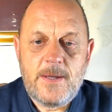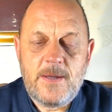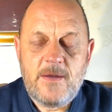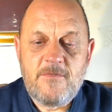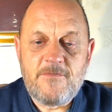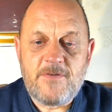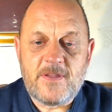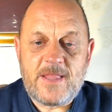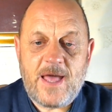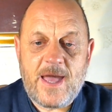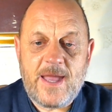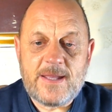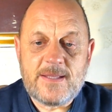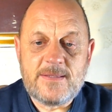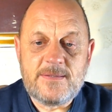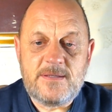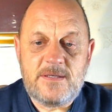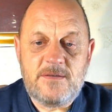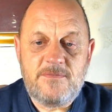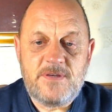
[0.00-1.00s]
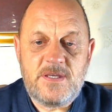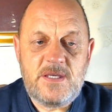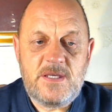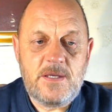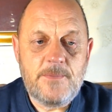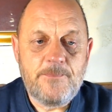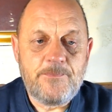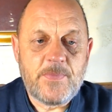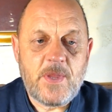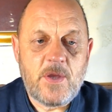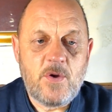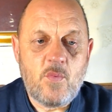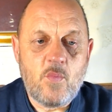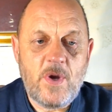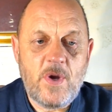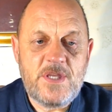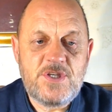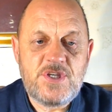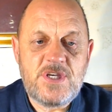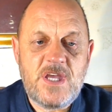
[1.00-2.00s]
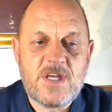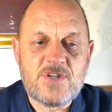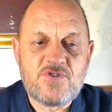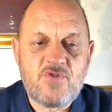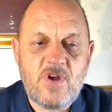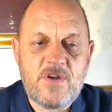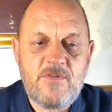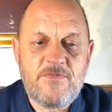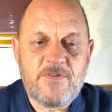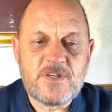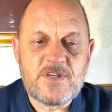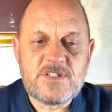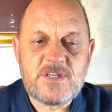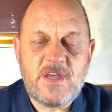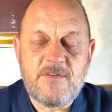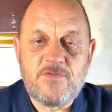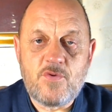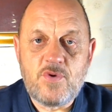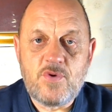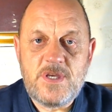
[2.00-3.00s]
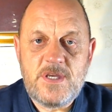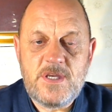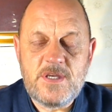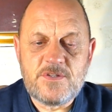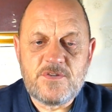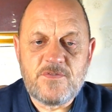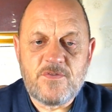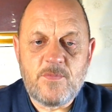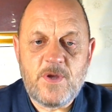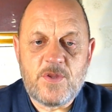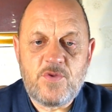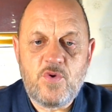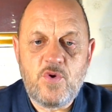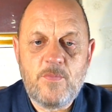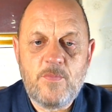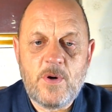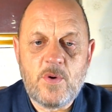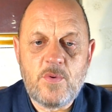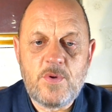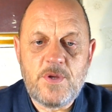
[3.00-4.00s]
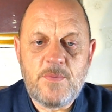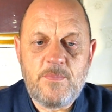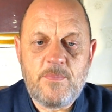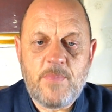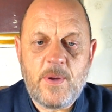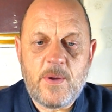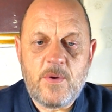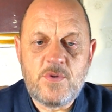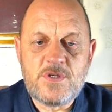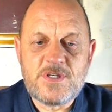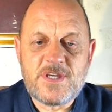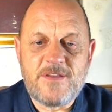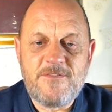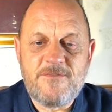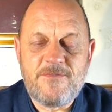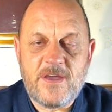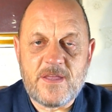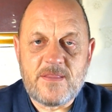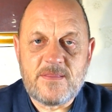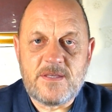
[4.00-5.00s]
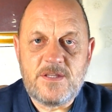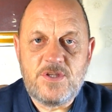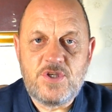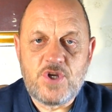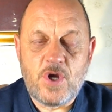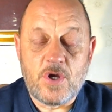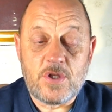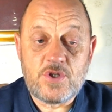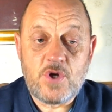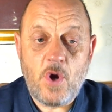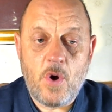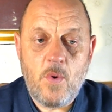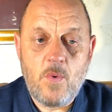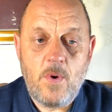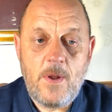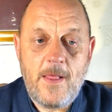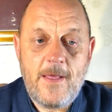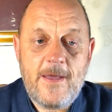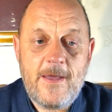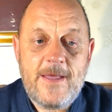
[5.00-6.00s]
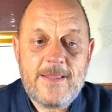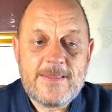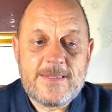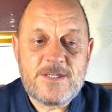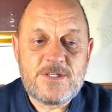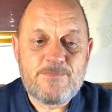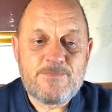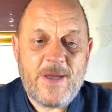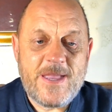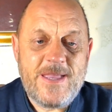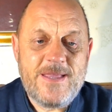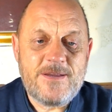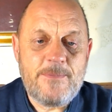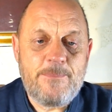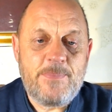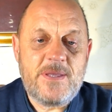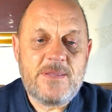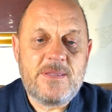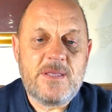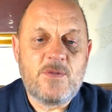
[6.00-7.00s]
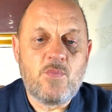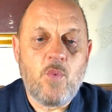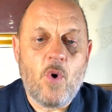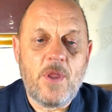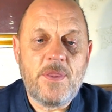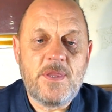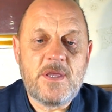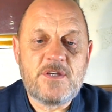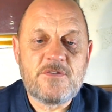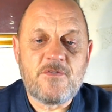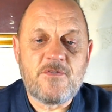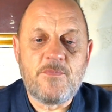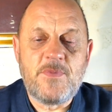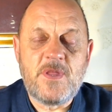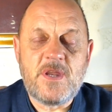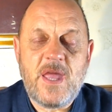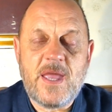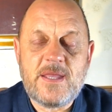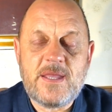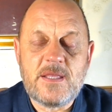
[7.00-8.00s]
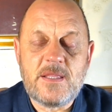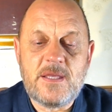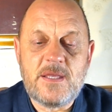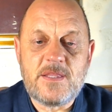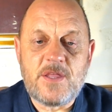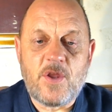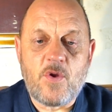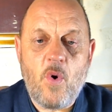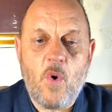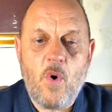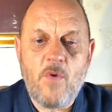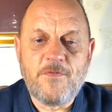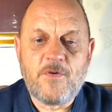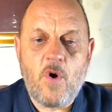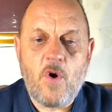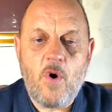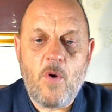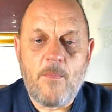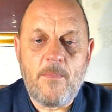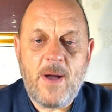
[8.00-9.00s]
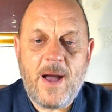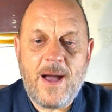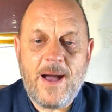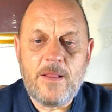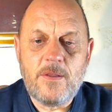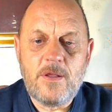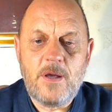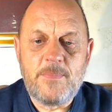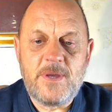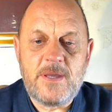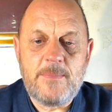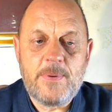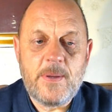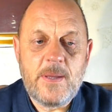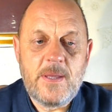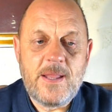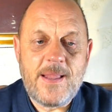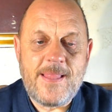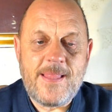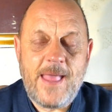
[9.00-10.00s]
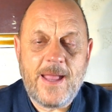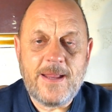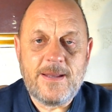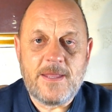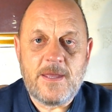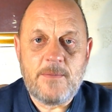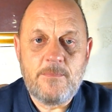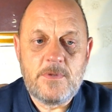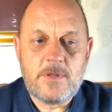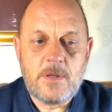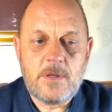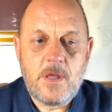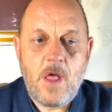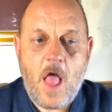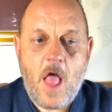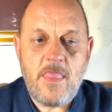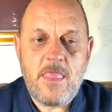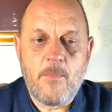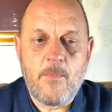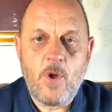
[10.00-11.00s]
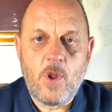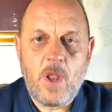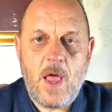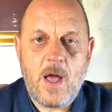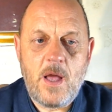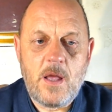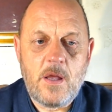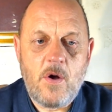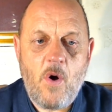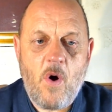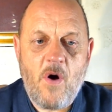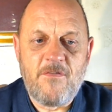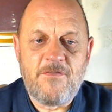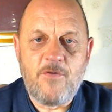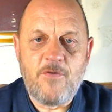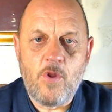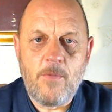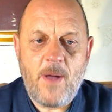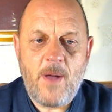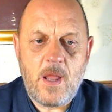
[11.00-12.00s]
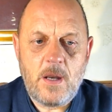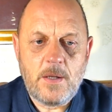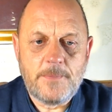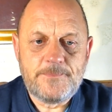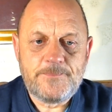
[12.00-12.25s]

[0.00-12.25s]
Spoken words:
Fadak TV, which he has run for several years from a £2 million converted church hall. Despite repeated warnings from the regulator Ofcom, Al-Habib, nicknamed the Mullah of Fulmer,